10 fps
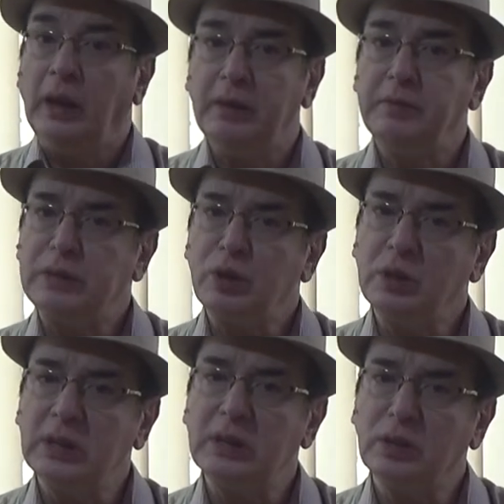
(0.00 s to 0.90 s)
It went
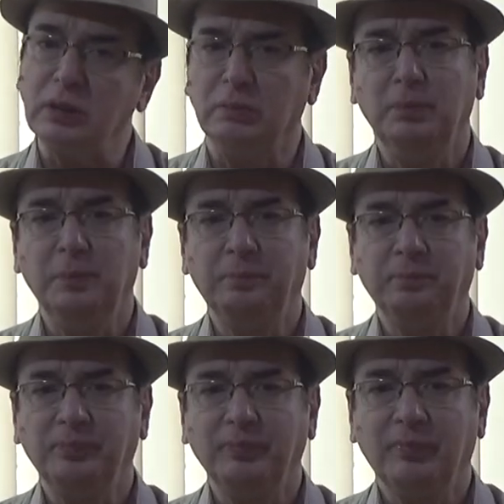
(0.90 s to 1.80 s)
on and on.
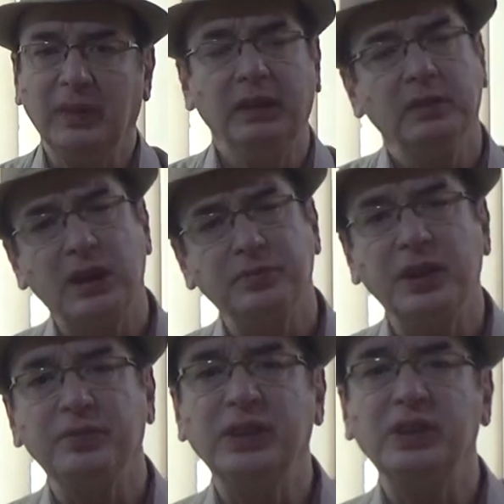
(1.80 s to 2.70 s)
Even after
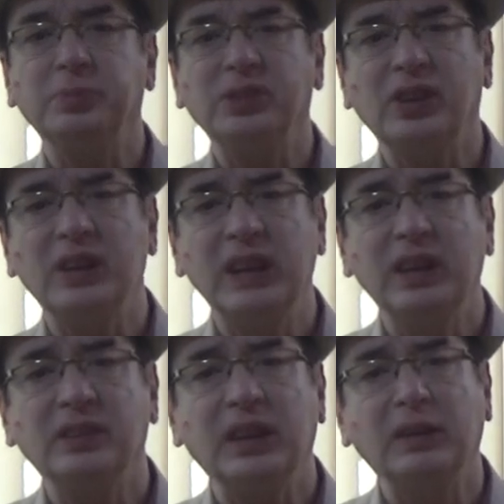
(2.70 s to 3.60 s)
I finished my
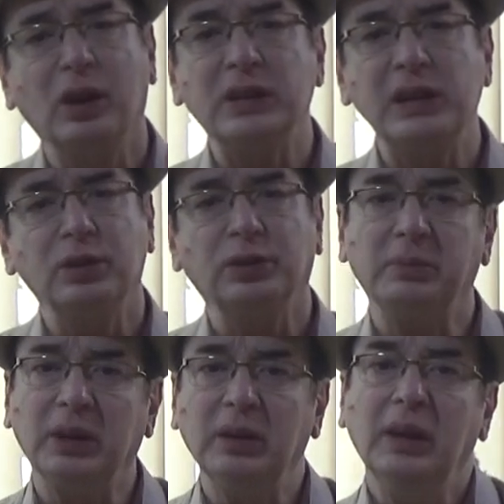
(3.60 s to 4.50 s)
studies, I got into
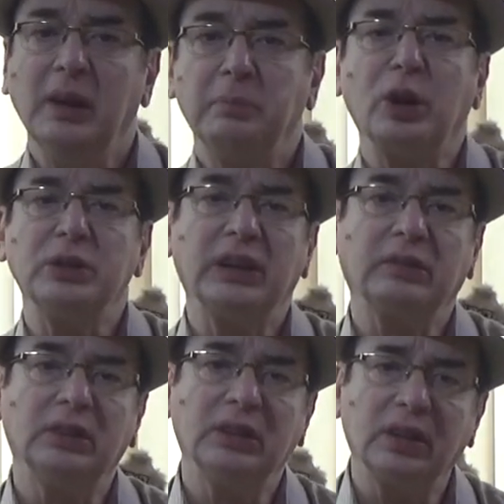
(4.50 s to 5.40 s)
some
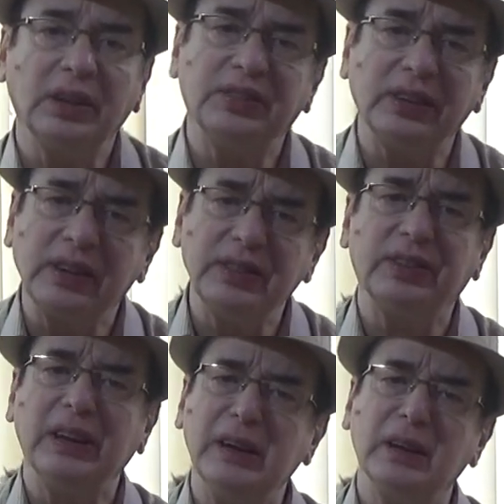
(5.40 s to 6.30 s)
project work,
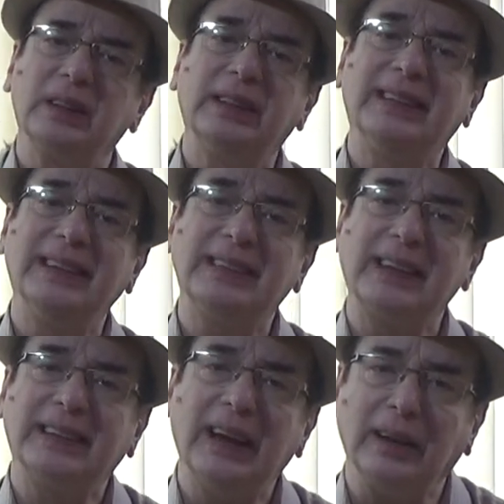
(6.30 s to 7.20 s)
consultancy, and things
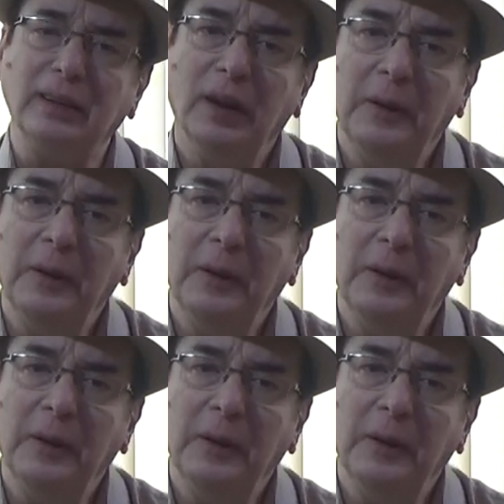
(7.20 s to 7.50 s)
like that,